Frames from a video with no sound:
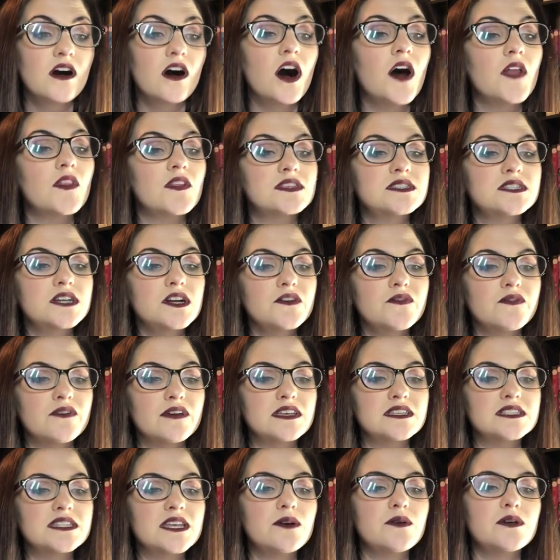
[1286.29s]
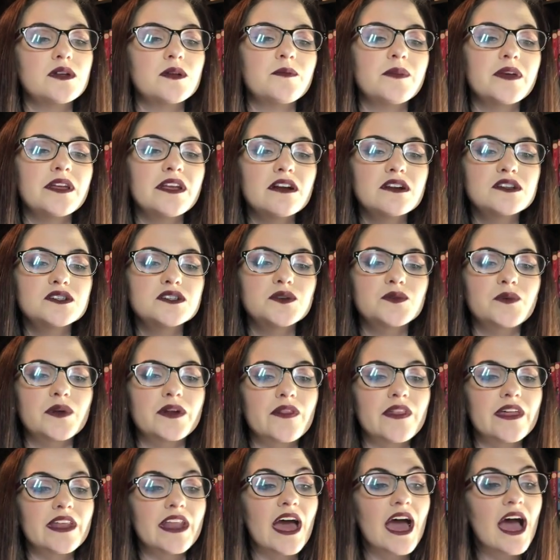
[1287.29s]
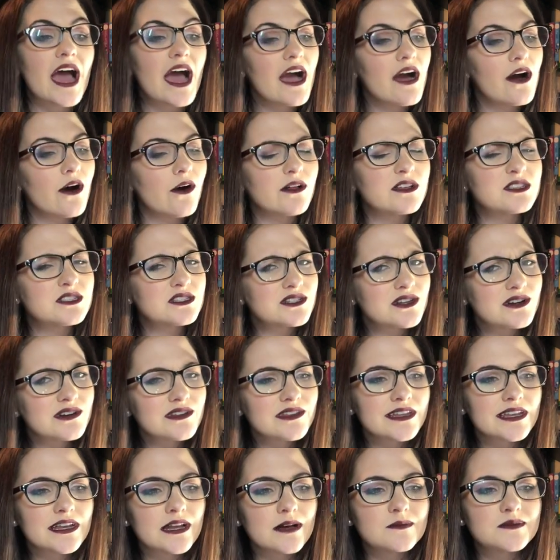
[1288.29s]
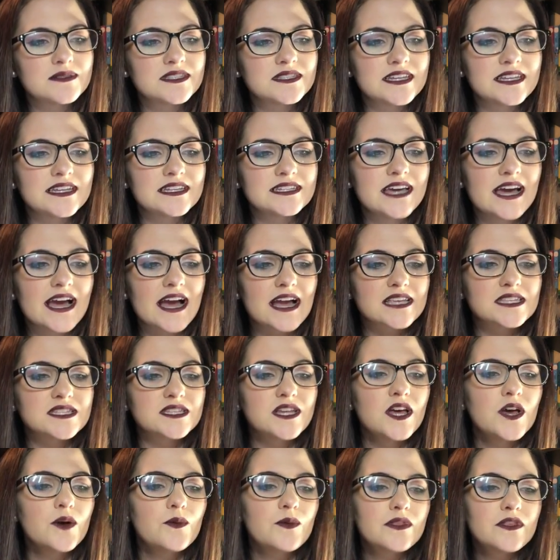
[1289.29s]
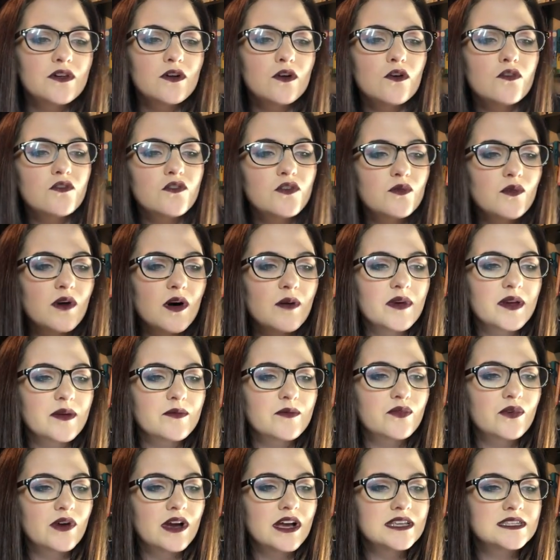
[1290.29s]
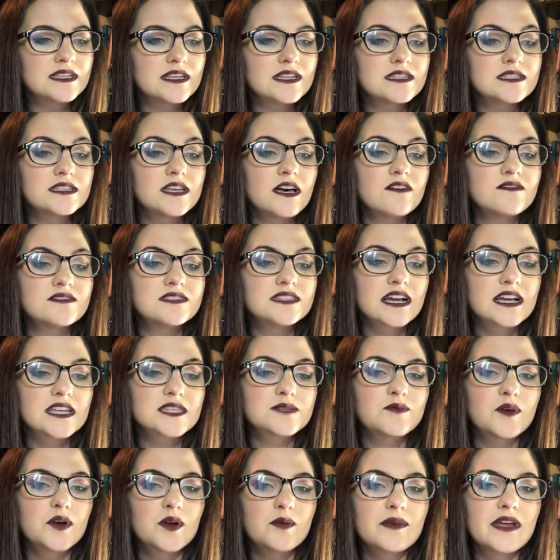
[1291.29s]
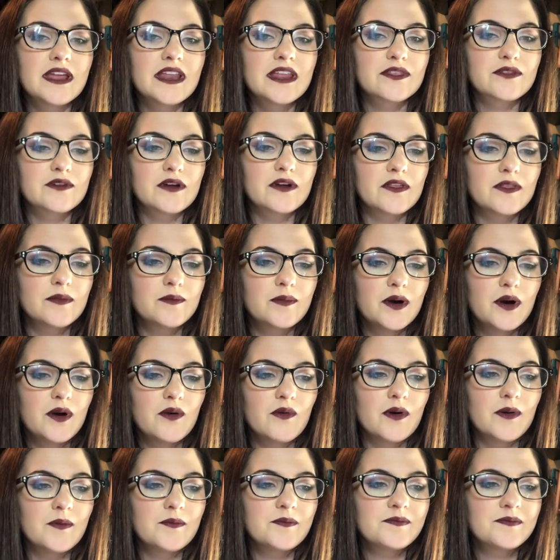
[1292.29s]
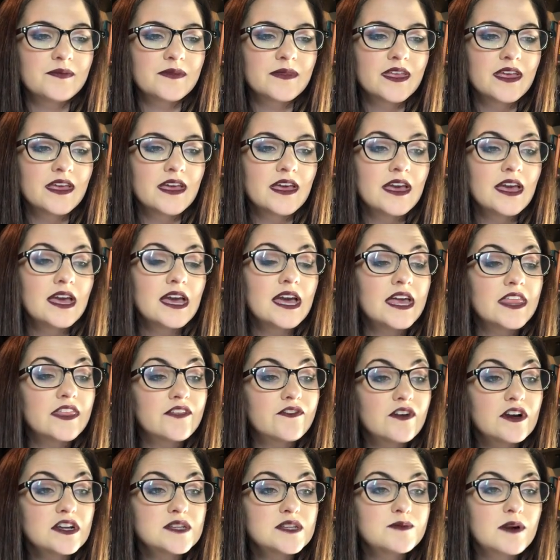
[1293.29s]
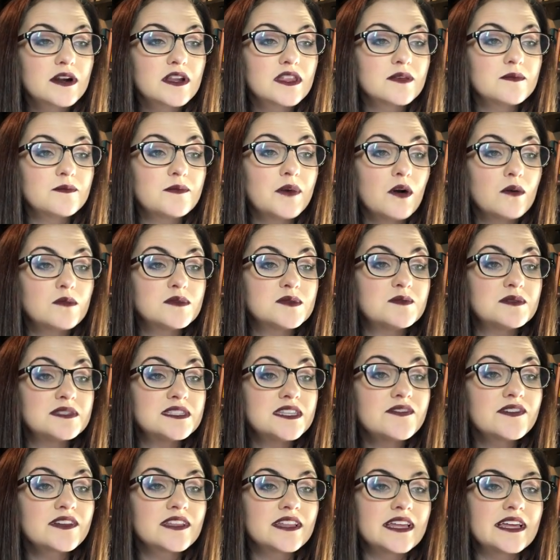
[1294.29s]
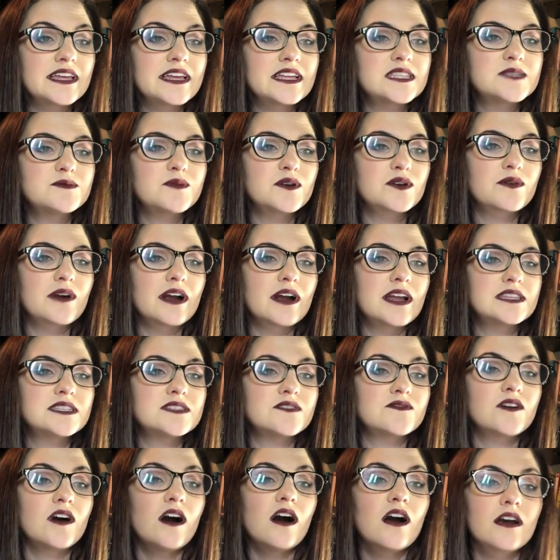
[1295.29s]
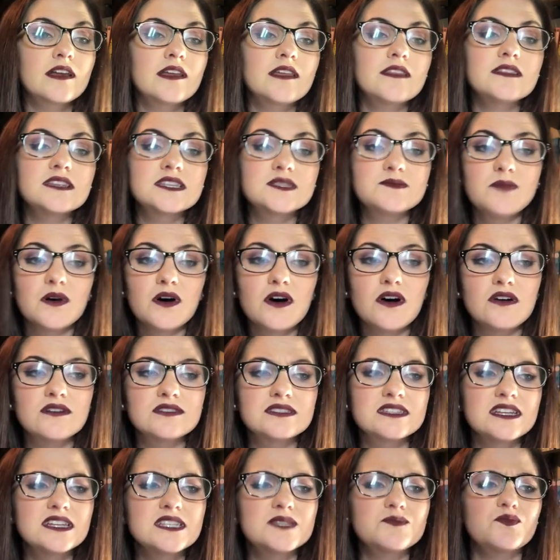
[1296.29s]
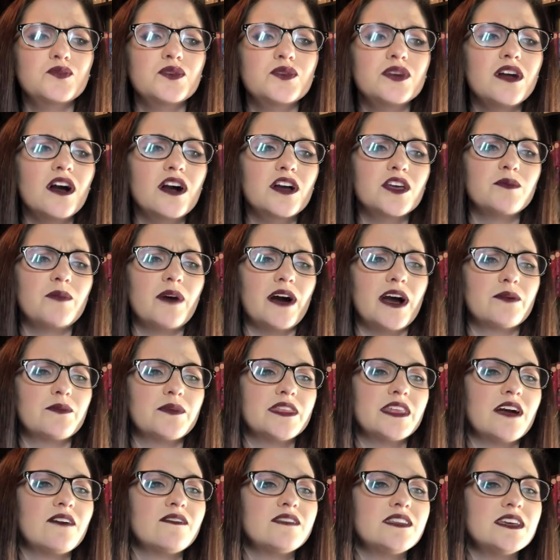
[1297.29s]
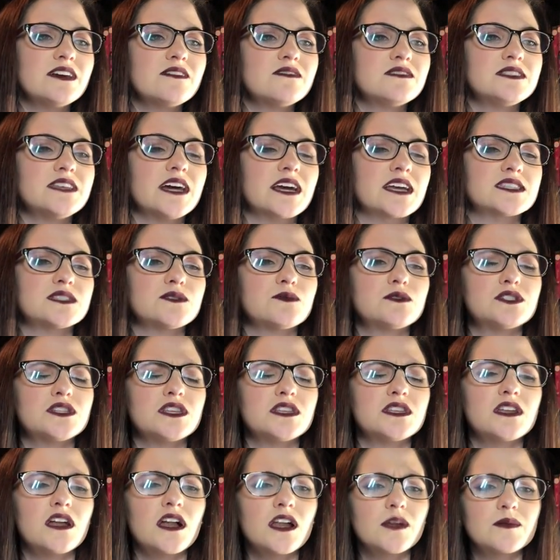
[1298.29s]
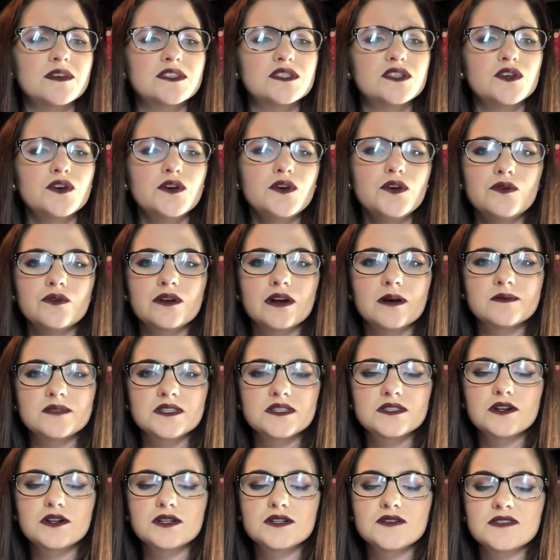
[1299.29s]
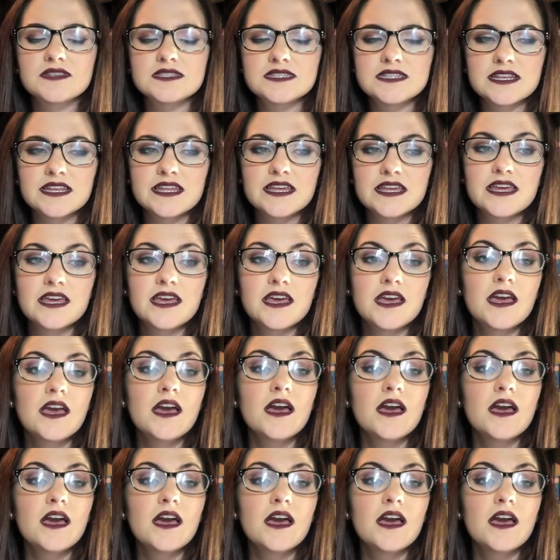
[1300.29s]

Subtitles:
On the surface, it would appear to a reader that Howl is certainly an obscene text with an overwhelming presence of sex permeating throughout the poem. In the first part of the poem specifically, Ginsberg writes of cock and endless balls and is preoccupied with the idea of sex in which the anonymous Who comes in search of the city,